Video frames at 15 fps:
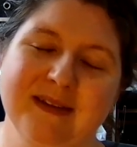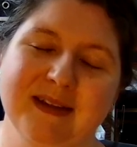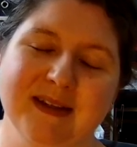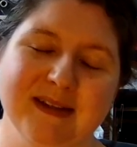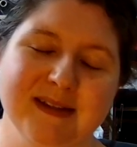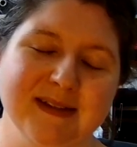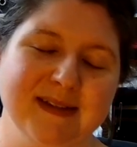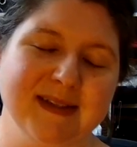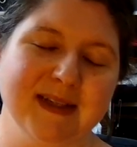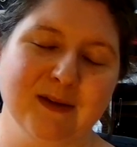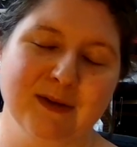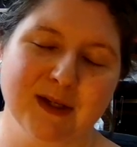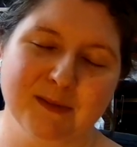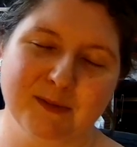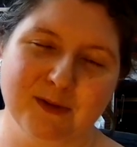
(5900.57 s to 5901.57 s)
It is
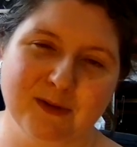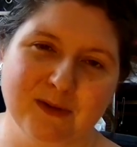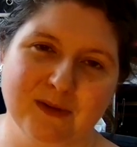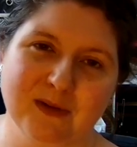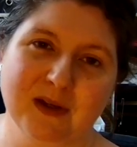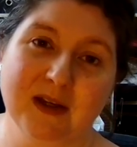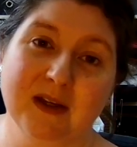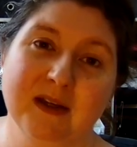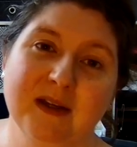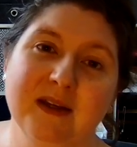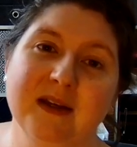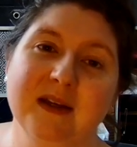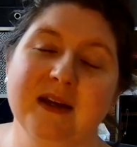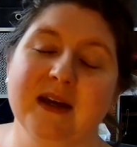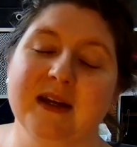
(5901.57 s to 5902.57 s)
incredible.
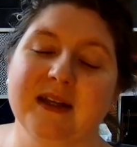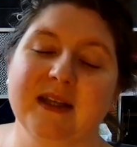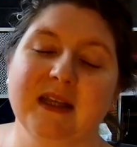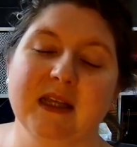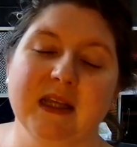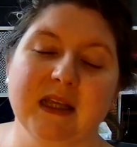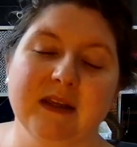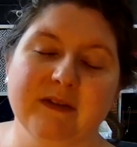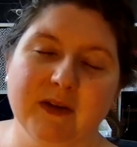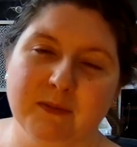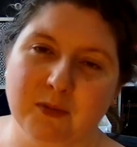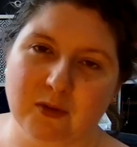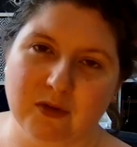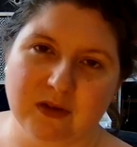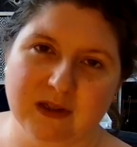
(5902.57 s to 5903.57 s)
And even
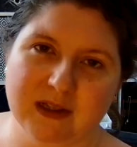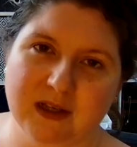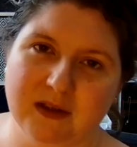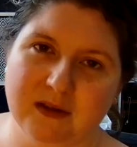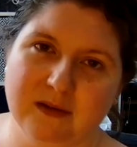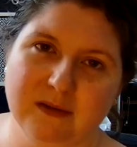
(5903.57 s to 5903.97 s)
more so